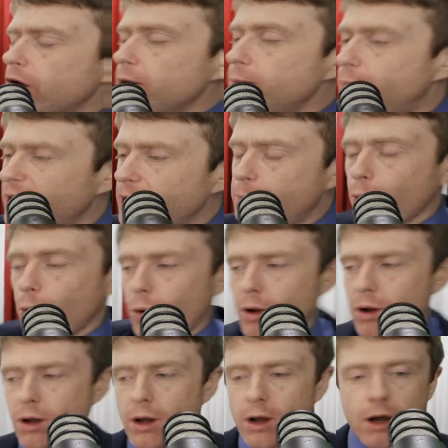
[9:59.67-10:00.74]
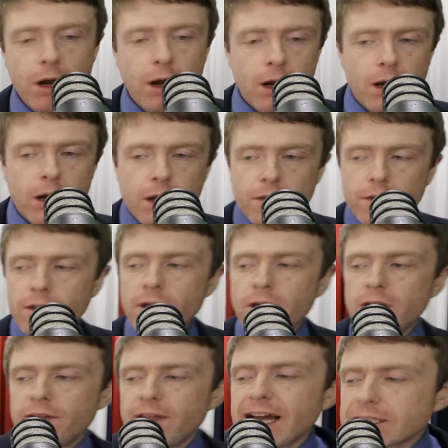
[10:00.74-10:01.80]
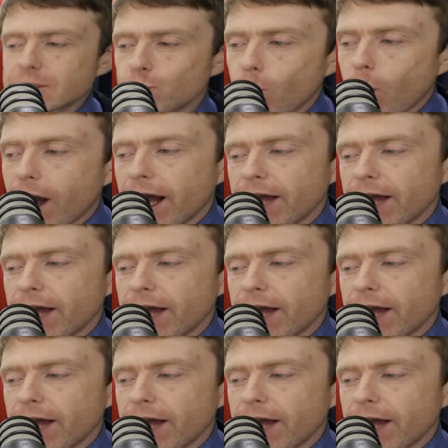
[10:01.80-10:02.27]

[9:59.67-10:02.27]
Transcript: people. That's why they